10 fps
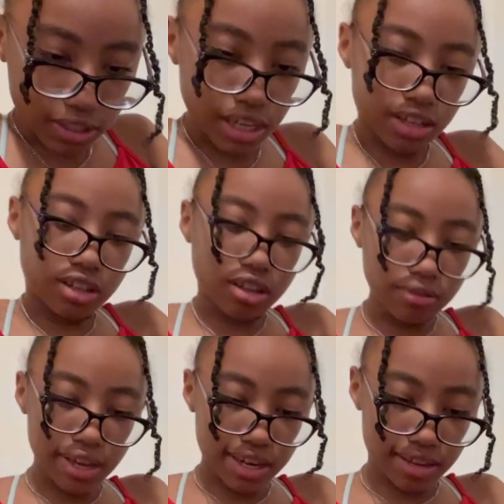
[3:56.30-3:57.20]
And
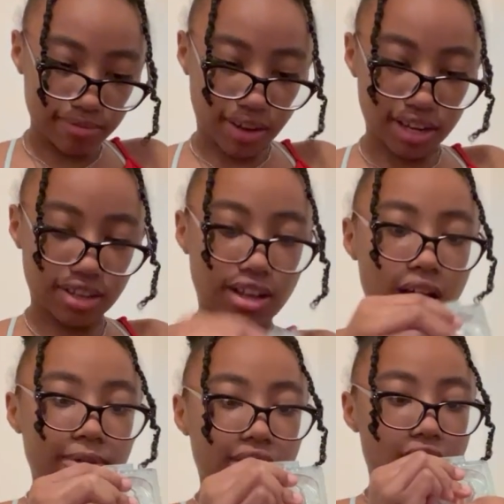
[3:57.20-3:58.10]
Chloe didn't want to
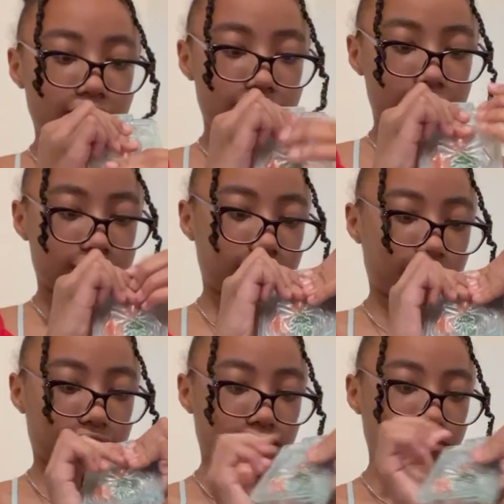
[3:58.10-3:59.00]
come and help me,
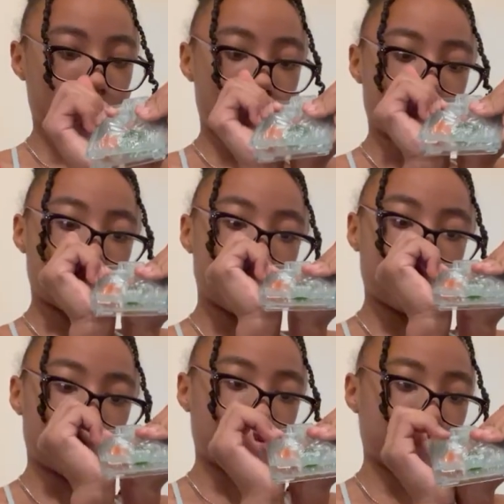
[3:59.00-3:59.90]
so we're on
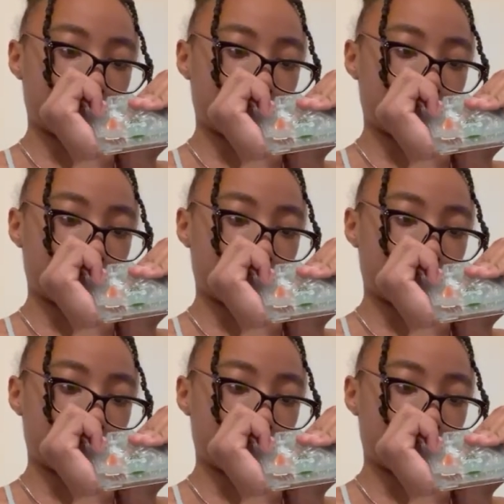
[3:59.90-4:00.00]
our own